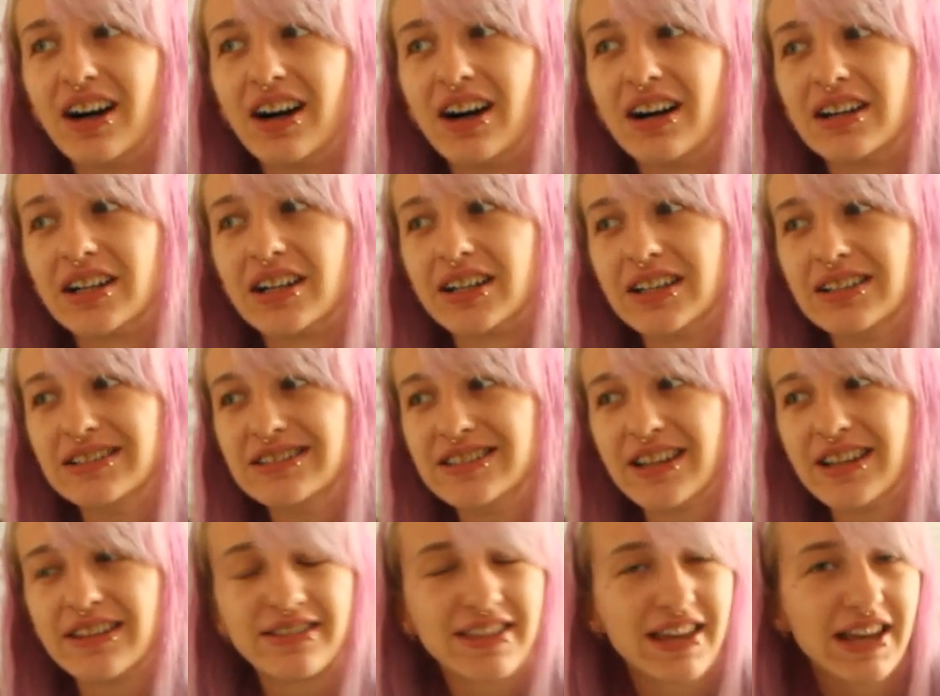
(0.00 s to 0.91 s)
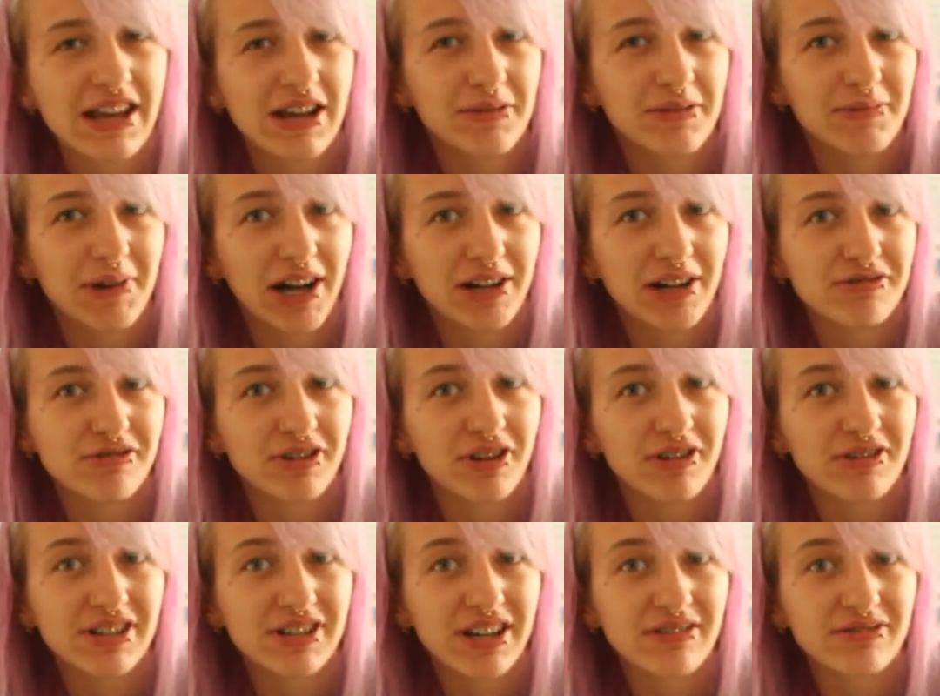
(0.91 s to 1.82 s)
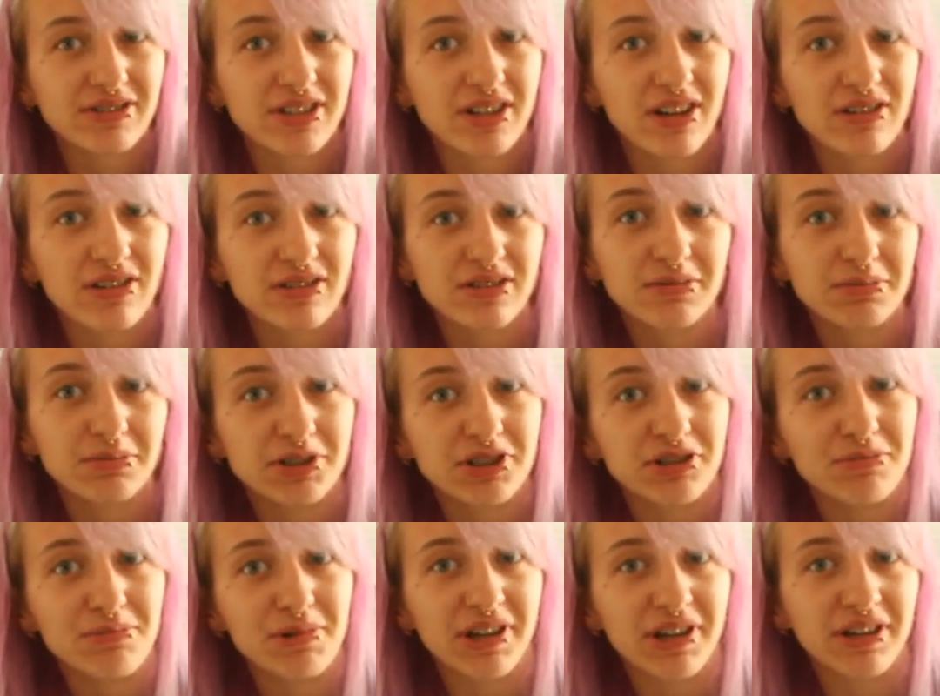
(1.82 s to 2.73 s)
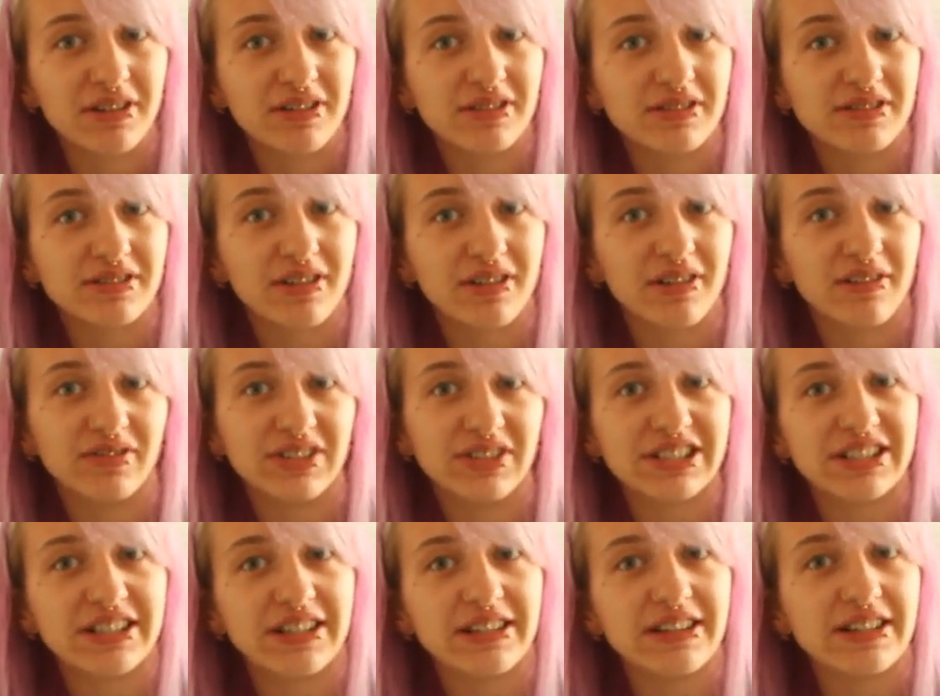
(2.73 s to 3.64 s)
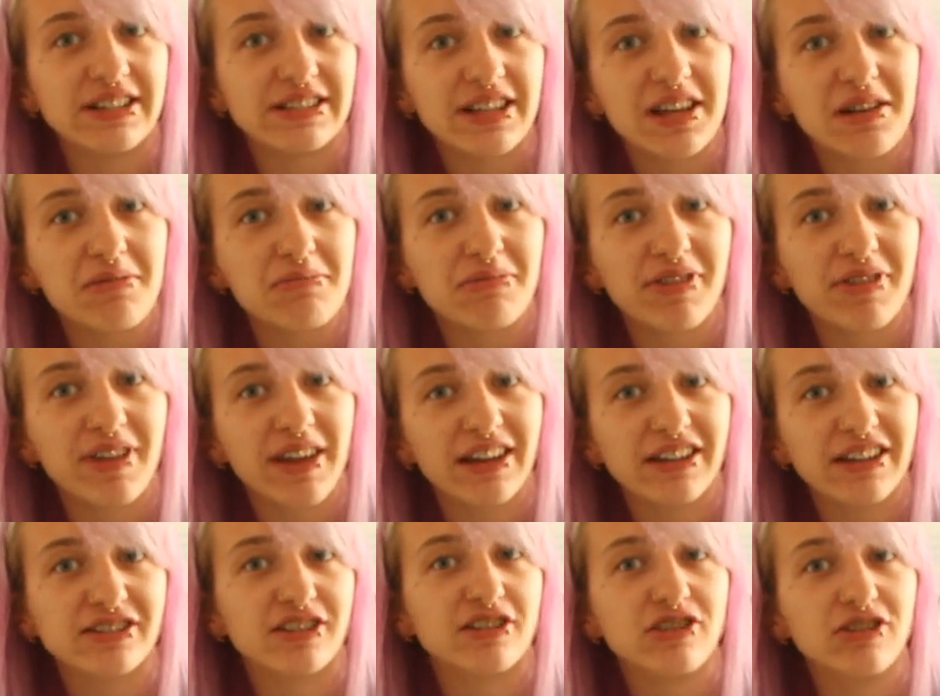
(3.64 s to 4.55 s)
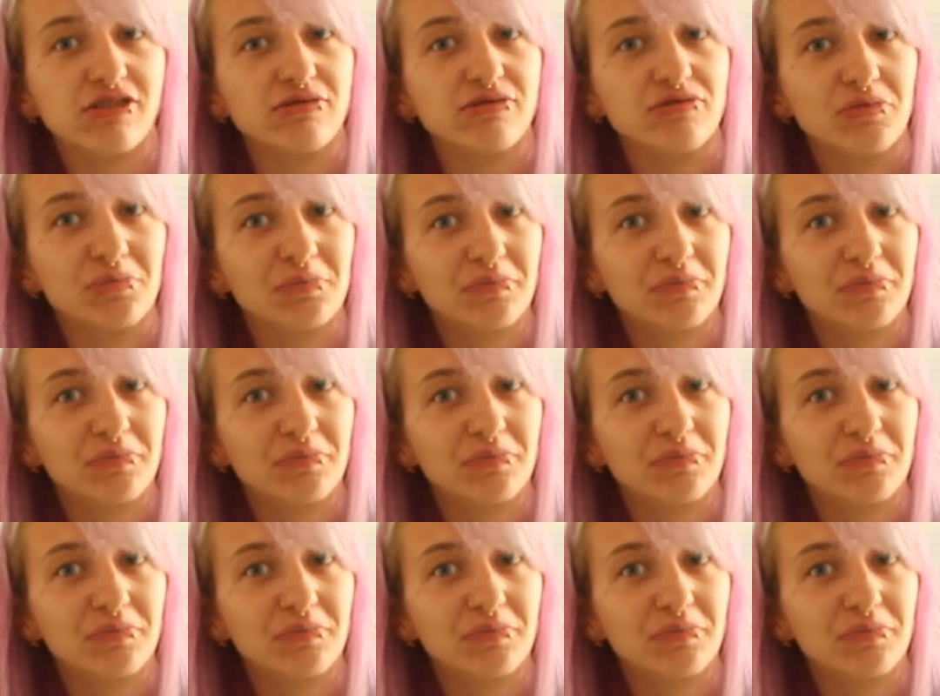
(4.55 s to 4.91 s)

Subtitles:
I did think about going down to the hospital because obviously this hip thing is a new